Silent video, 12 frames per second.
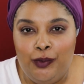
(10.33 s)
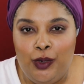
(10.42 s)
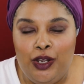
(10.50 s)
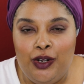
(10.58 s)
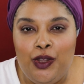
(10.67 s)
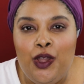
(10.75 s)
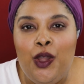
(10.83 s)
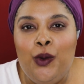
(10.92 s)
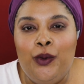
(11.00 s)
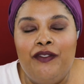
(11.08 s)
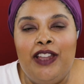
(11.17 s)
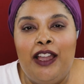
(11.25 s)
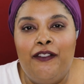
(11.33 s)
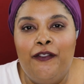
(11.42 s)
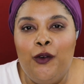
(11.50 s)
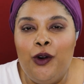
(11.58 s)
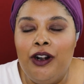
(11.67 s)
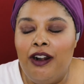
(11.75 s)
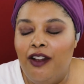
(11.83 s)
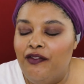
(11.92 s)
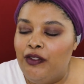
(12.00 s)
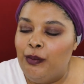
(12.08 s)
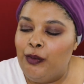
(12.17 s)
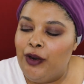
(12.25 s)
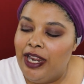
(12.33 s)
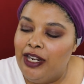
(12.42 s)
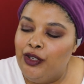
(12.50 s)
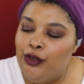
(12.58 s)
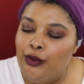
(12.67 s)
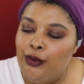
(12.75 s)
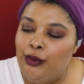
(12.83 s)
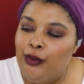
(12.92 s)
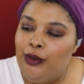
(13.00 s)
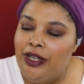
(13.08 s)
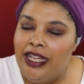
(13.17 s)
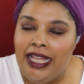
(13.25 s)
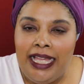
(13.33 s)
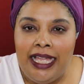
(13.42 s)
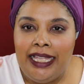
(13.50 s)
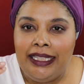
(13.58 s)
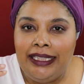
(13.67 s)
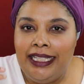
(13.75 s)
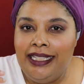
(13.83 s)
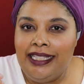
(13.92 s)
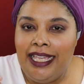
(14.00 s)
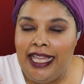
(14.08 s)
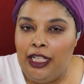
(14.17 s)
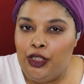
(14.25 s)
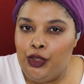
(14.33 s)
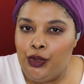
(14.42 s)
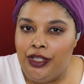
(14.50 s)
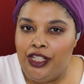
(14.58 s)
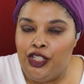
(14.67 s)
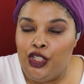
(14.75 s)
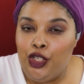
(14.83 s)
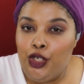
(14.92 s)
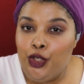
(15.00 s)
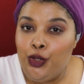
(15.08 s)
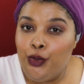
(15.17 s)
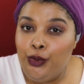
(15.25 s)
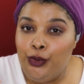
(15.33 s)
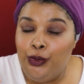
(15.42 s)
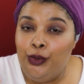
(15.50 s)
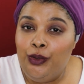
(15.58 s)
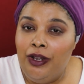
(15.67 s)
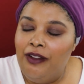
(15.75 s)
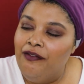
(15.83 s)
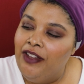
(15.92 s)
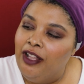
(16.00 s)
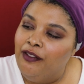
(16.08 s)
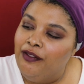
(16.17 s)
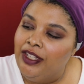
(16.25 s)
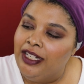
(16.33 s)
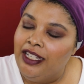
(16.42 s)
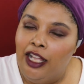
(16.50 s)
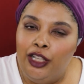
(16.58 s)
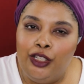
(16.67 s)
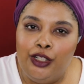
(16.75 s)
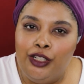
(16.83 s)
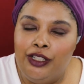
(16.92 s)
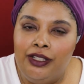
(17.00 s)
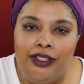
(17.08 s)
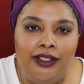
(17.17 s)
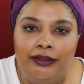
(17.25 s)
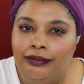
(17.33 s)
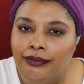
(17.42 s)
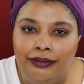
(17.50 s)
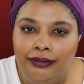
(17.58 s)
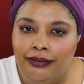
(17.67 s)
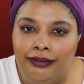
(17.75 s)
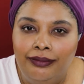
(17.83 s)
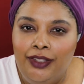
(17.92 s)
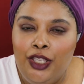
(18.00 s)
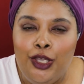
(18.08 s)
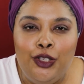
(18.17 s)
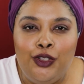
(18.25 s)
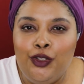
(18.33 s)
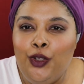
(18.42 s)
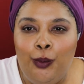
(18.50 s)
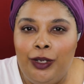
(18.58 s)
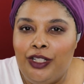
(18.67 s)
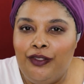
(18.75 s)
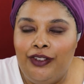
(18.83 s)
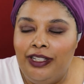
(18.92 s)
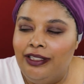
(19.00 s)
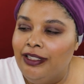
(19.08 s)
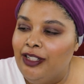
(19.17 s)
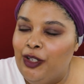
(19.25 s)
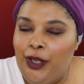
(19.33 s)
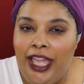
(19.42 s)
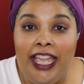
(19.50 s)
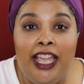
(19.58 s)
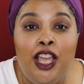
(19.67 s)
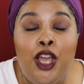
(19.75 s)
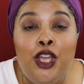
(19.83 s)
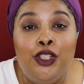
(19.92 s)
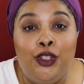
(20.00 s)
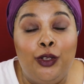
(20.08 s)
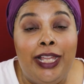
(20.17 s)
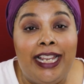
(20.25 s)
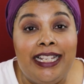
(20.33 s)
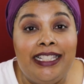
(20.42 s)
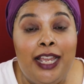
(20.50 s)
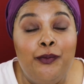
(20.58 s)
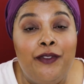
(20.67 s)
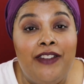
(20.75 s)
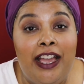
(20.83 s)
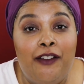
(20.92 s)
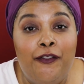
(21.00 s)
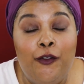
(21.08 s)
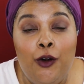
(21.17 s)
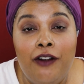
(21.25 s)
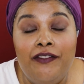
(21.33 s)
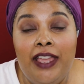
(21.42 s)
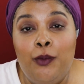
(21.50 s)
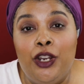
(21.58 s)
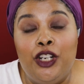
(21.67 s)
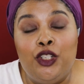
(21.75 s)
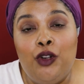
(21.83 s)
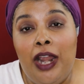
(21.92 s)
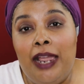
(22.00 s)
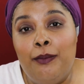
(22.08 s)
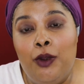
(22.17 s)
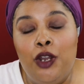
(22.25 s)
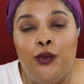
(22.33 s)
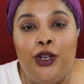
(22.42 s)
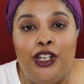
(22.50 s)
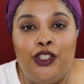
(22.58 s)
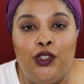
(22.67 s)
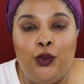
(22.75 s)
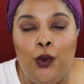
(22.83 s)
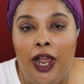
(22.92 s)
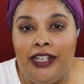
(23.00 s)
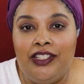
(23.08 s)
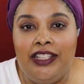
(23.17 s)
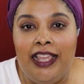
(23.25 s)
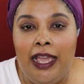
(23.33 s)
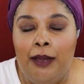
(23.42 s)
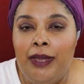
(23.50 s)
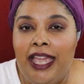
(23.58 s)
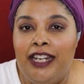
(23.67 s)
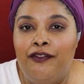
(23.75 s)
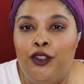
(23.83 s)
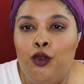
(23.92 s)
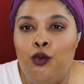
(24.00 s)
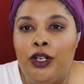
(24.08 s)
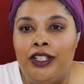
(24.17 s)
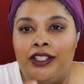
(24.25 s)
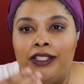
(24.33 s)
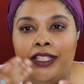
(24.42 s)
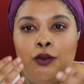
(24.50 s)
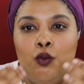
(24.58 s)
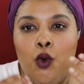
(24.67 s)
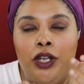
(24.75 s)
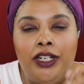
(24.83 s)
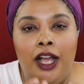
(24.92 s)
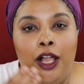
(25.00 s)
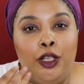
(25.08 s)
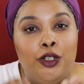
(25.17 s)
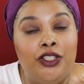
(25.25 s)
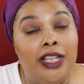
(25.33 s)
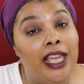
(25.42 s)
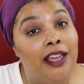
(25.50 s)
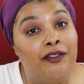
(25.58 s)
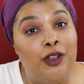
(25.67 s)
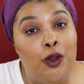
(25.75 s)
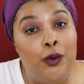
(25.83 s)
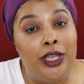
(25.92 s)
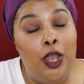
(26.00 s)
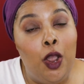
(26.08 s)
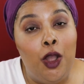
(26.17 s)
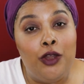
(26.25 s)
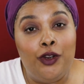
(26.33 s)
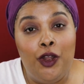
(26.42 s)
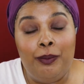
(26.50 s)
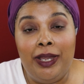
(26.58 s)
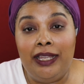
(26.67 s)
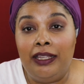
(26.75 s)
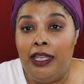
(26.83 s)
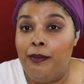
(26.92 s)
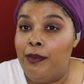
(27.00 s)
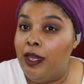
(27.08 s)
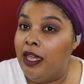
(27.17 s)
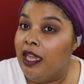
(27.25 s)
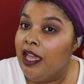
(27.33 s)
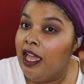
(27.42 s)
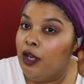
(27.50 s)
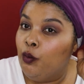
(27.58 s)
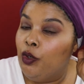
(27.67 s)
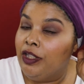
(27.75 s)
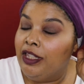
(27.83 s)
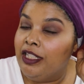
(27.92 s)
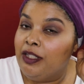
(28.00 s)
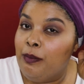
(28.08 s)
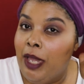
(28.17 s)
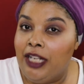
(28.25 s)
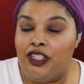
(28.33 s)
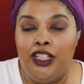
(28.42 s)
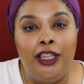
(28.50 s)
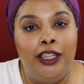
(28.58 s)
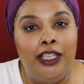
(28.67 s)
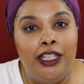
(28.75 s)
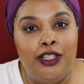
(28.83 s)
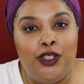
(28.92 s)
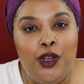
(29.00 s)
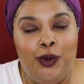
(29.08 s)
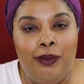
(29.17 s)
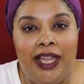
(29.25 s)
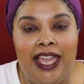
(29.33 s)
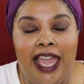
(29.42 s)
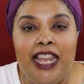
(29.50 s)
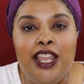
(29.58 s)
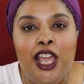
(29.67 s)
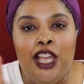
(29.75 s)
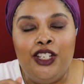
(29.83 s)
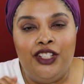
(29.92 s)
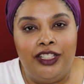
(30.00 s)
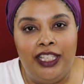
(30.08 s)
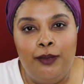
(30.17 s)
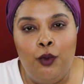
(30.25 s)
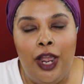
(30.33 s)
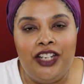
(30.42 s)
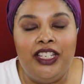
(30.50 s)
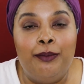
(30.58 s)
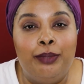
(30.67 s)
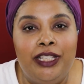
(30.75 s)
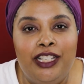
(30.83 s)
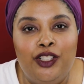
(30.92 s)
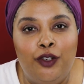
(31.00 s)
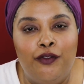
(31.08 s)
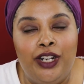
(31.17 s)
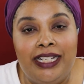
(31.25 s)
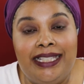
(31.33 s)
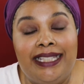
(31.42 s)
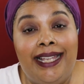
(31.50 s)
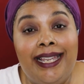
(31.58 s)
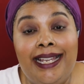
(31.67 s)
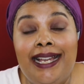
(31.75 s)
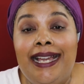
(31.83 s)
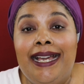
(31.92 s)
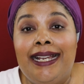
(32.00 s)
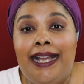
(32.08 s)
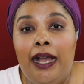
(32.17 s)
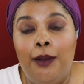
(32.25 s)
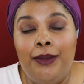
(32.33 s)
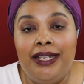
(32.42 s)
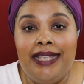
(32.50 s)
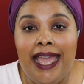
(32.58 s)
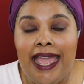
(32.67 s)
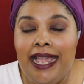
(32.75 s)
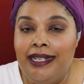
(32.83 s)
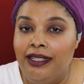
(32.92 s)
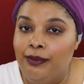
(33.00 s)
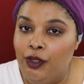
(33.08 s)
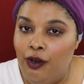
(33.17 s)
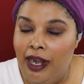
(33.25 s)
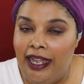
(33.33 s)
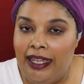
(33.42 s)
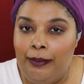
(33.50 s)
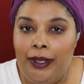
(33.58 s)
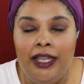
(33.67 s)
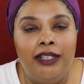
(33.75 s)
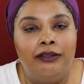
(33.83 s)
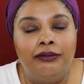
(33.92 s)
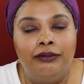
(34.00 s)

one. We've got four of the brand new Lisa Eldridge True Velvet colors. So much fun, okay? So like I said, we've got four of them. We're gonna try them on, we're gonna swatch them, and if you wanna see what colors I have going on my lip, and what this matching thing is on my head, just keep watching and please don't forget to like, comment, and subscribe.